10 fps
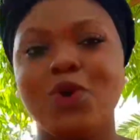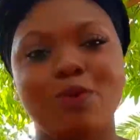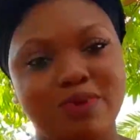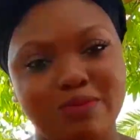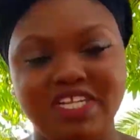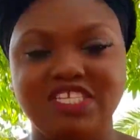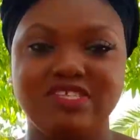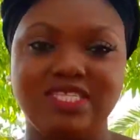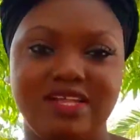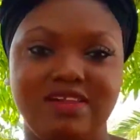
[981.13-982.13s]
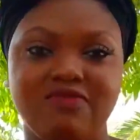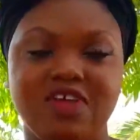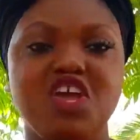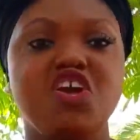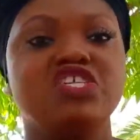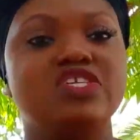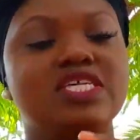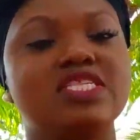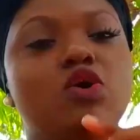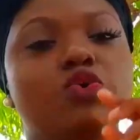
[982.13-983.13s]
Compliment yourself. Just
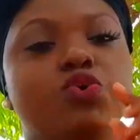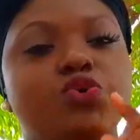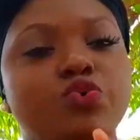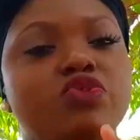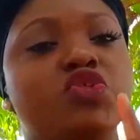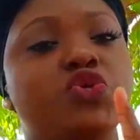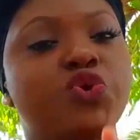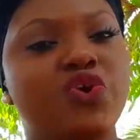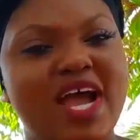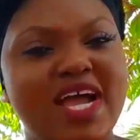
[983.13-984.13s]
as how you use your